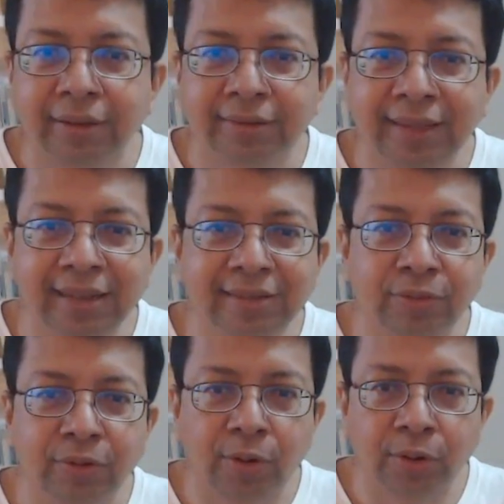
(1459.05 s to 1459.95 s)

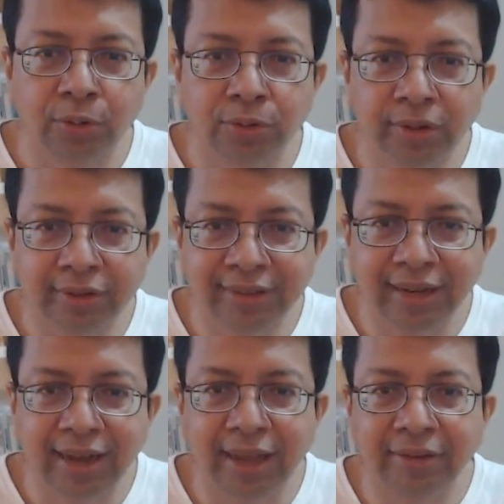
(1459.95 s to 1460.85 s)
Sales for autos were
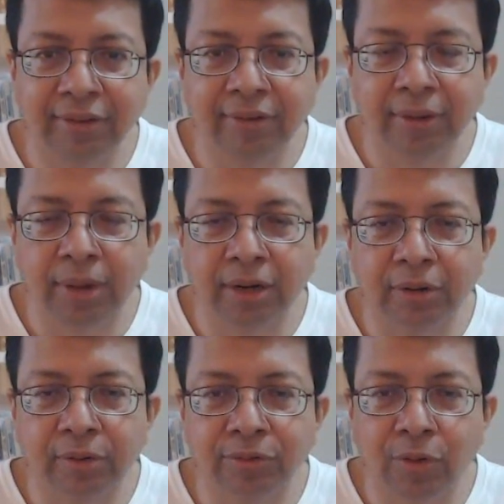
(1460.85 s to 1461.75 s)
still high even when
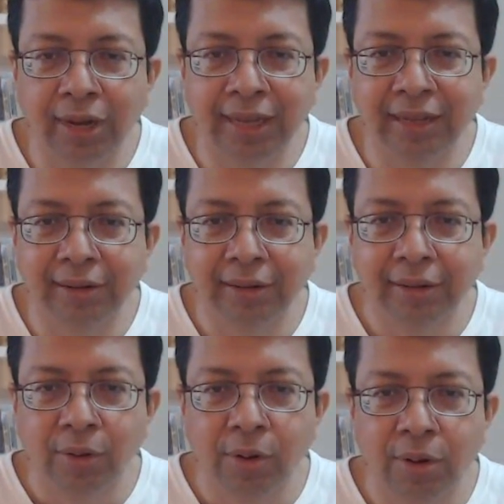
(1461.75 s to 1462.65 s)
market was falling in,
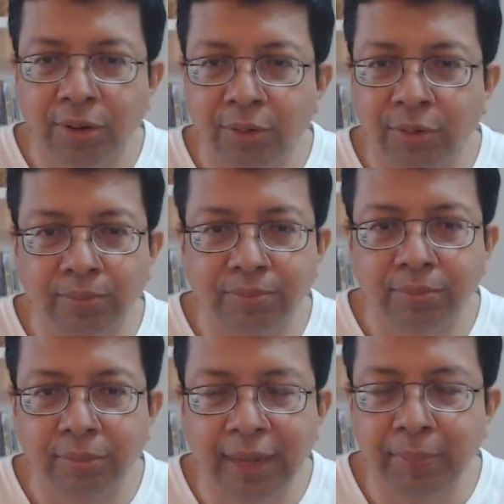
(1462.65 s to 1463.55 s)
you know,
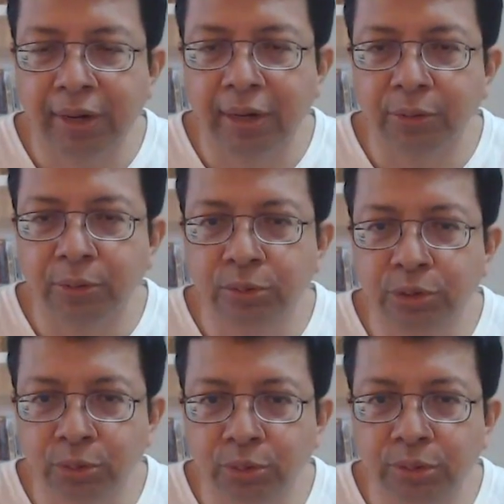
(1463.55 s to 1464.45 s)
April to
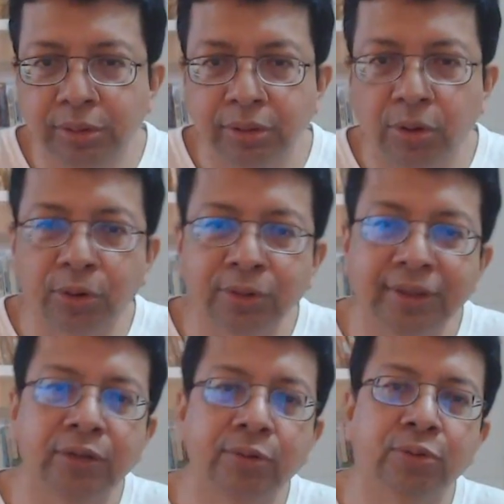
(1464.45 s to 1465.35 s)
June. The auto
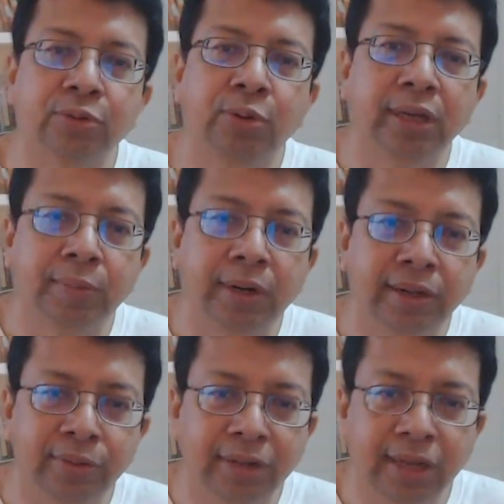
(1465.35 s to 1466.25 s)
sector was going up
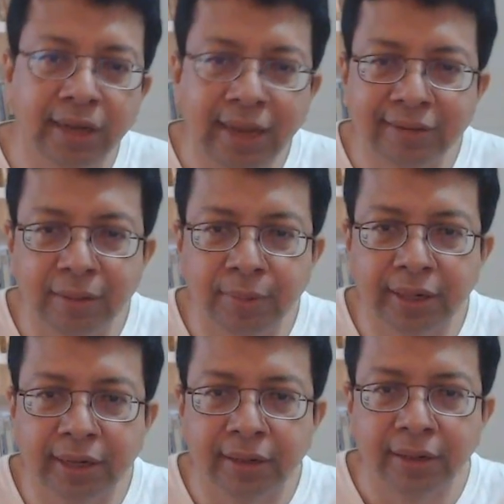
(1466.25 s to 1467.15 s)
continuously against the
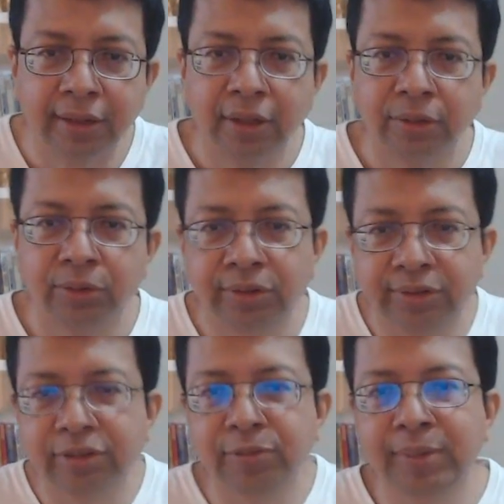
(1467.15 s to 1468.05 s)
market. So
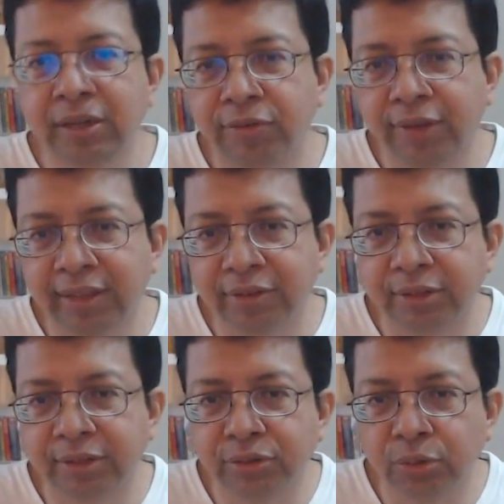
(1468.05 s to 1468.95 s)
this has been a phase
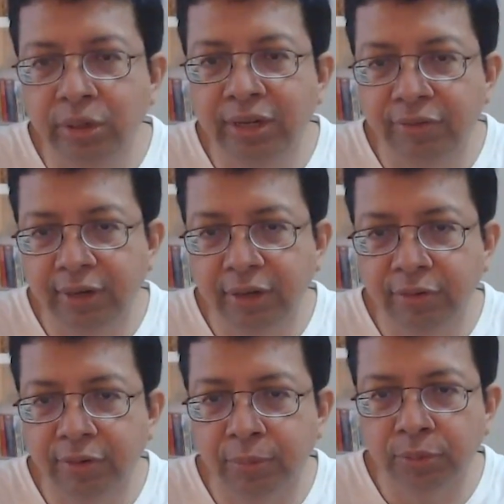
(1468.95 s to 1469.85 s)
which is so
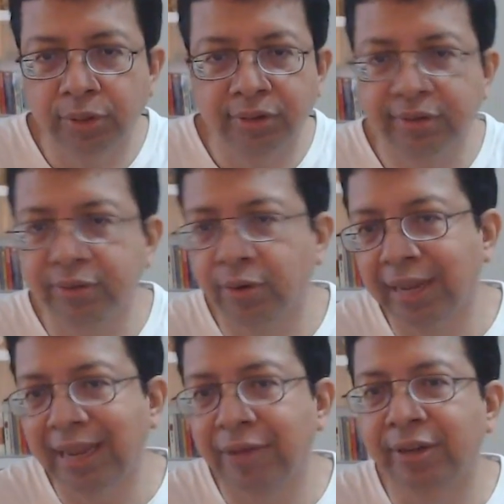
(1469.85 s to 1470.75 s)
different from 2000. It's not
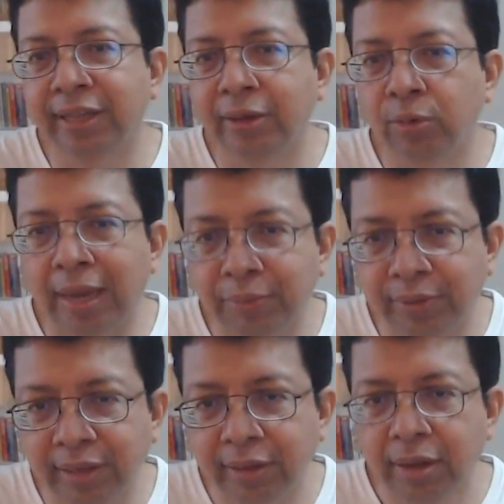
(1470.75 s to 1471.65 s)
like everything
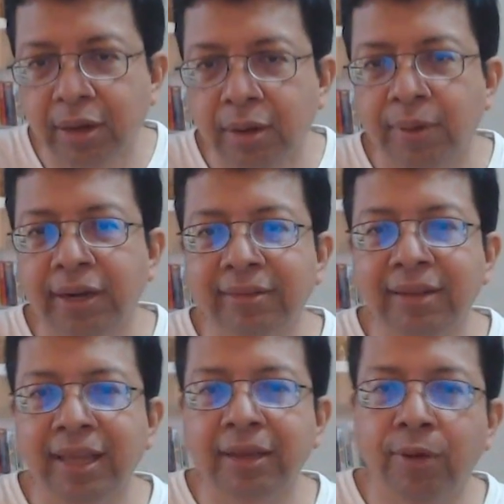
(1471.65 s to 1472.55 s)
collapsing, but it
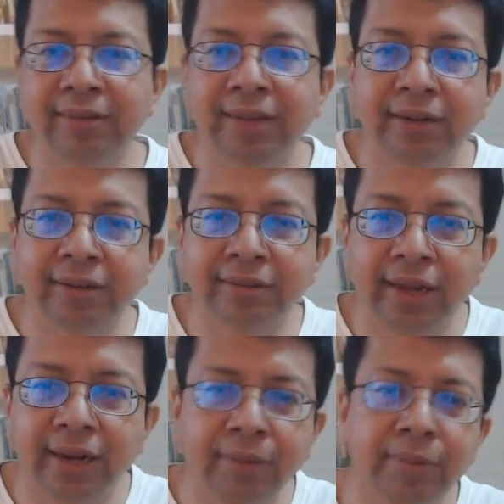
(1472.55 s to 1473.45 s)
is like one sector is
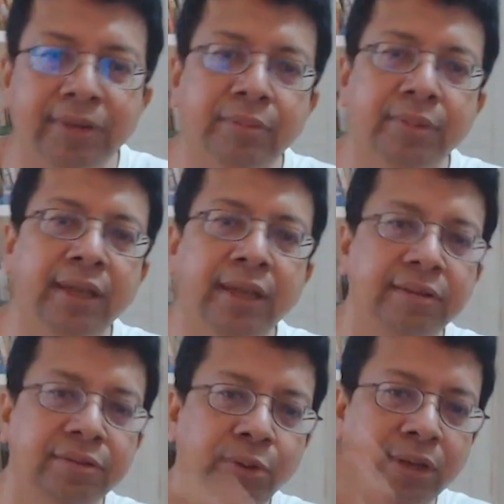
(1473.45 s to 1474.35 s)
correcting, but something
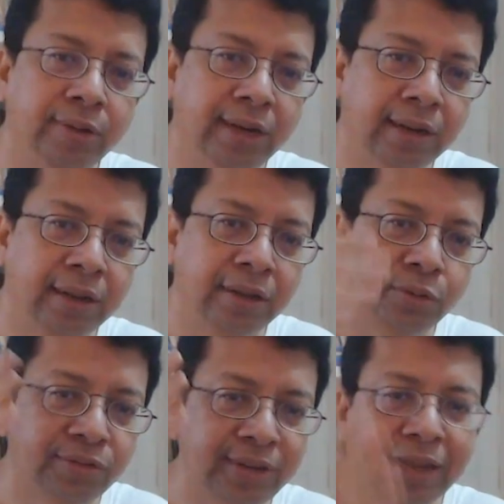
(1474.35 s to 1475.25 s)
else is doing well.
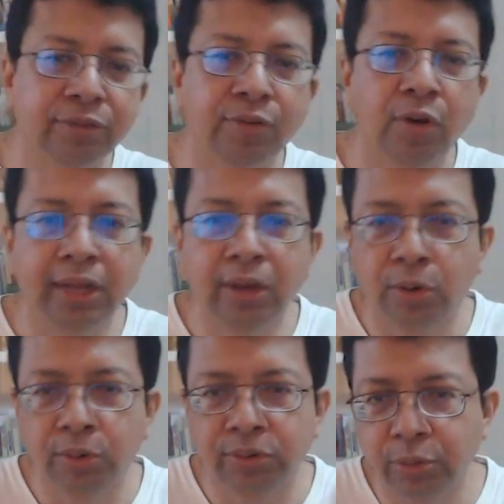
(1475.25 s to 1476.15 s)
So if tech is falling,
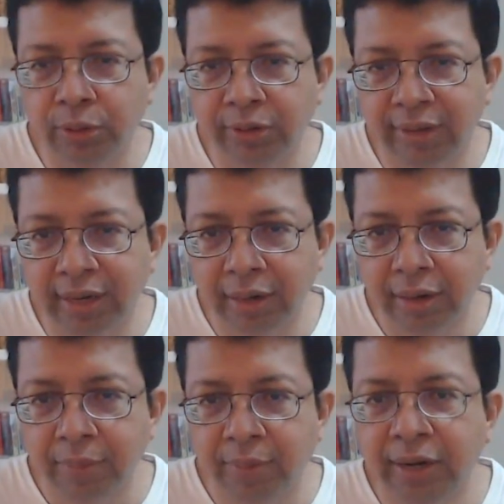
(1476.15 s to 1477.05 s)
autos are doing well.
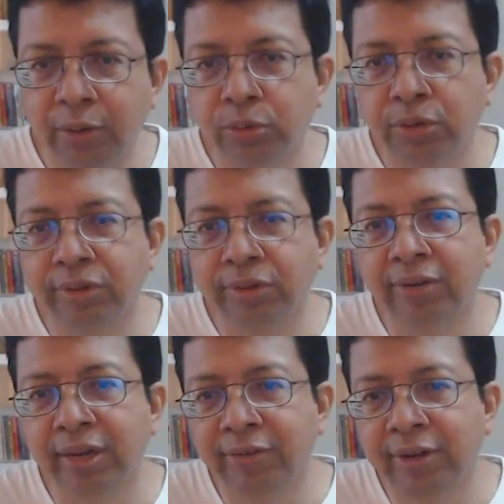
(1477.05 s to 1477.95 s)
But in
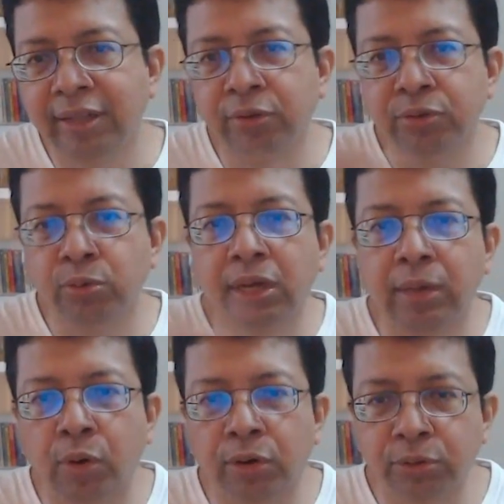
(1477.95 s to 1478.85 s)
2001, everything was going
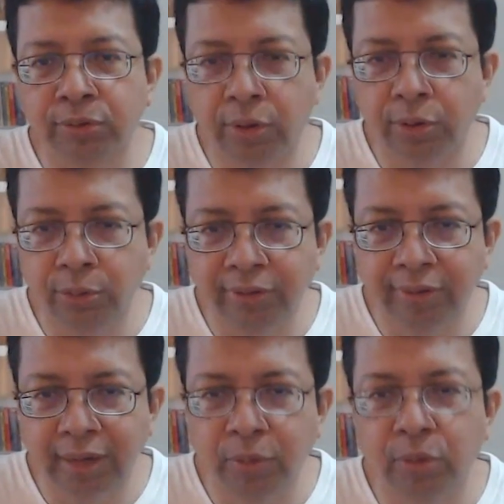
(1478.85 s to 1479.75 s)
up, autos were not doing
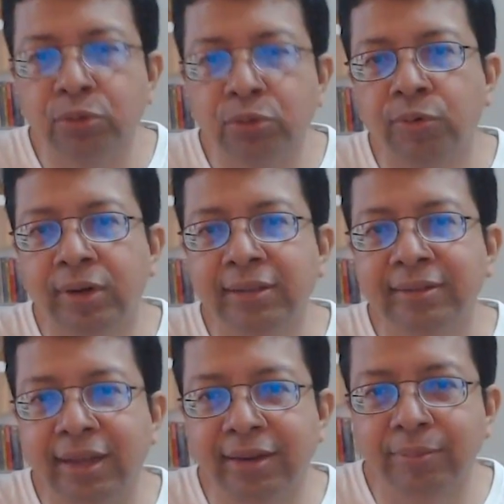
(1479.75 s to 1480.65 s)
well because COVID
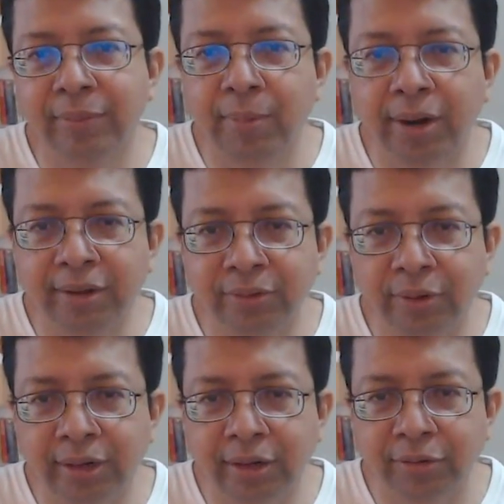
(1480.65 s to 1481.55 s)
is there, demand is
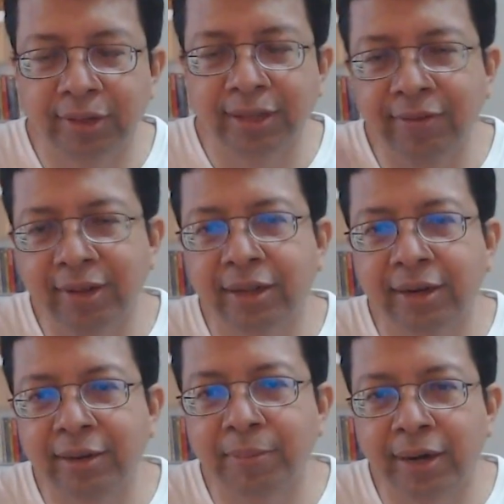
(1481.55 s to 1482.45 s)
not enough. And then when
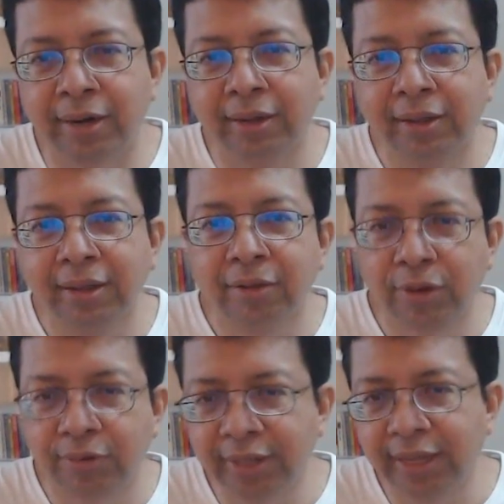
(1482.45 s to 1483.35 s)
the demand
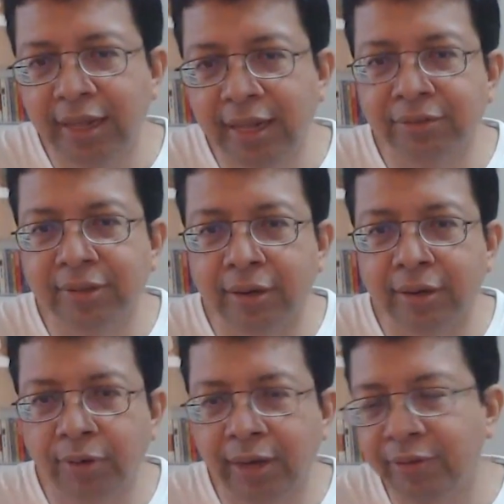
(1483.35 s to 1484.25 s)
for everything else
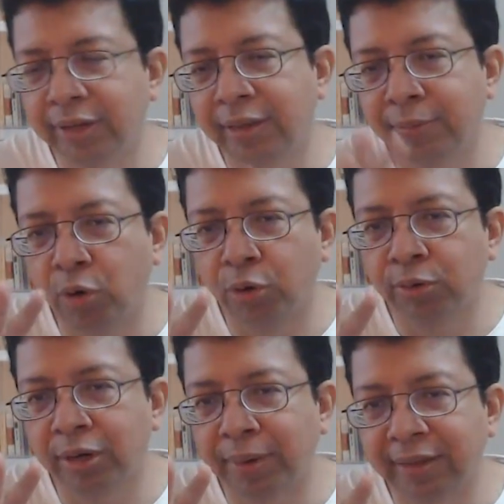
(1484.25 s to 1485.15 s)
started, when everything got
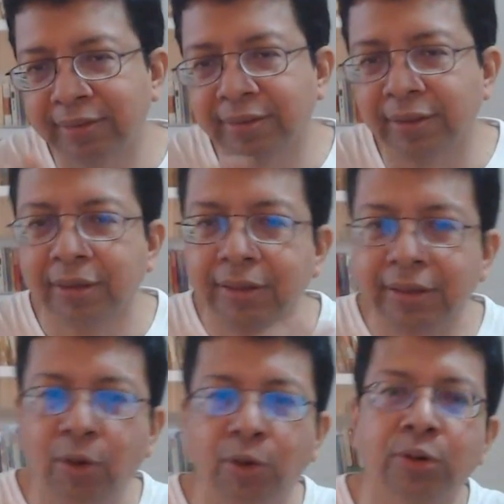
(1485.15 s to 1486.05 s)
overpriced,
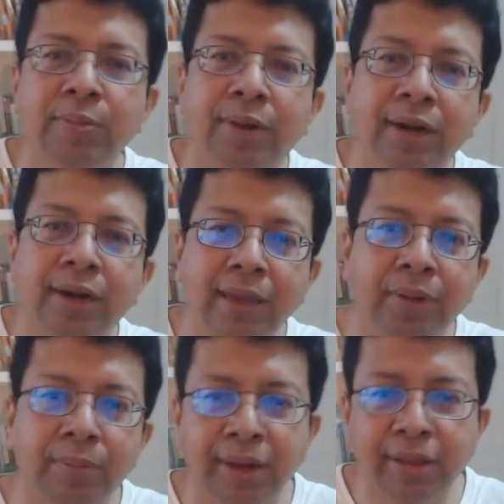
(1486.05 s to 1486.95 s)
Then auto demand
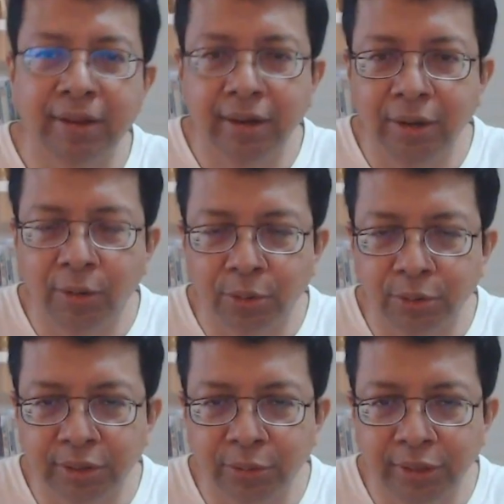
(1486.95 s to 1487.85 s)
came up and suddenly
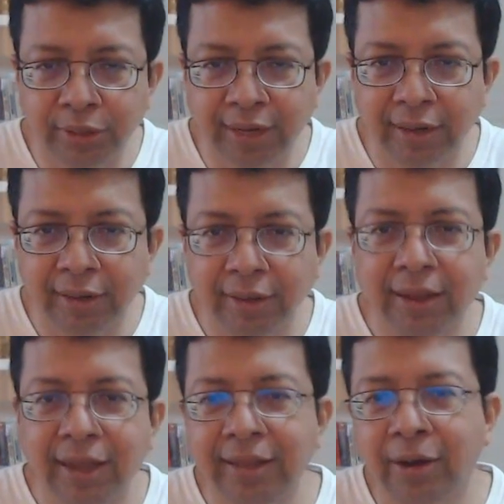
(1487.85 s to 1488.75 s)
autos are doing well.
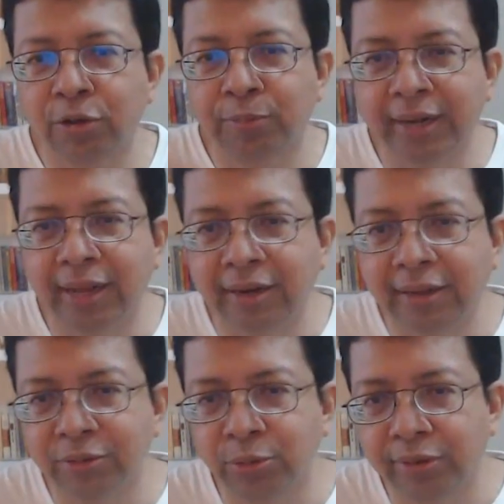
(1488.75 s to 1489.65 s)
And then
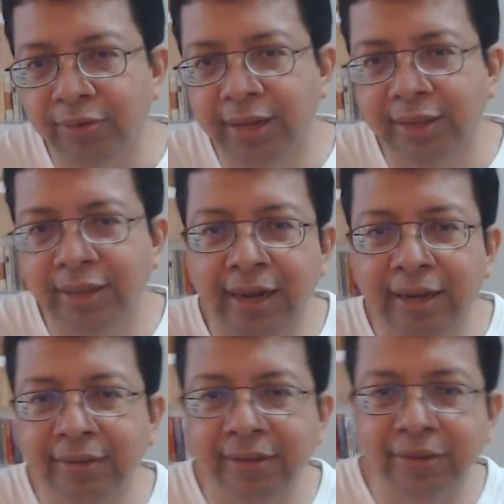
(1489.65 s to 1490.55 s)
hospitality is doing well. And then
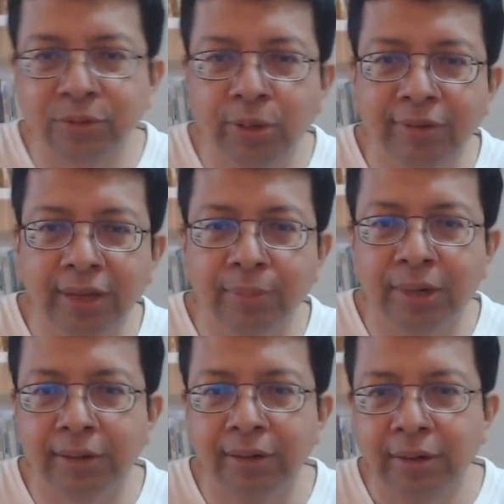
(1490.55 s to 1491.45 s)
ITC is doing well,
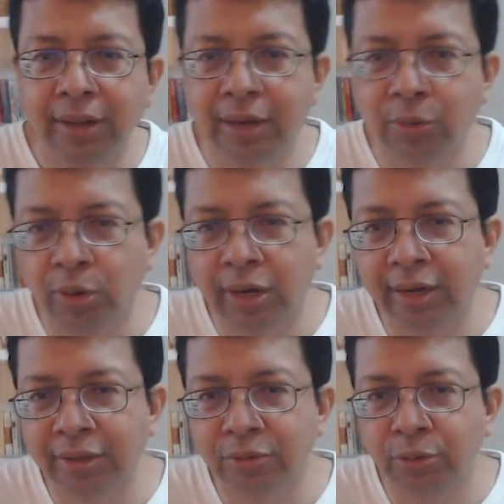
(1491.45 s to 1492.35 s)
but and Coal
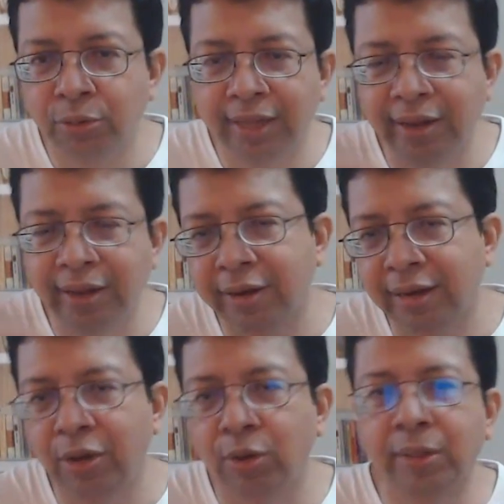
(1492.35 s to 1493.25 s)
India is doing, and then
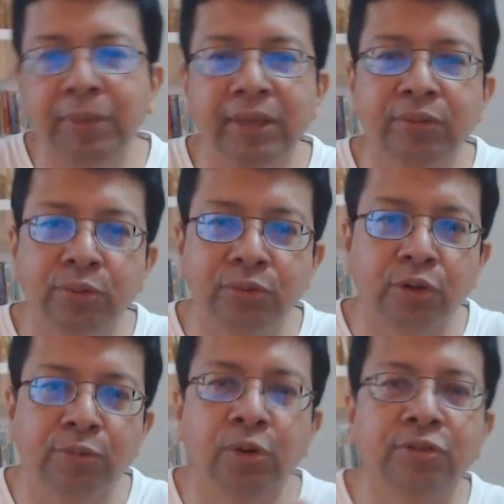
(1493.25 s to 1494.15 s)
suddenly all the PSU
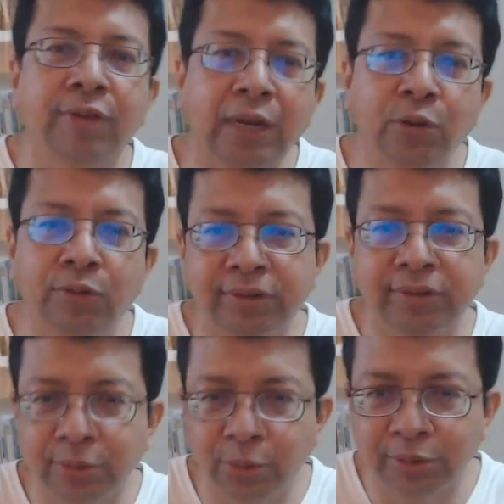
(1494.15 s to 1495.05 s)
stocks, because value
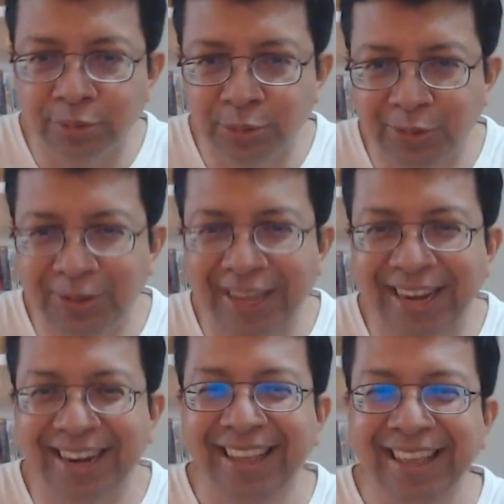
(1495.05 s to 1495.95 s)
versus growth is doing well.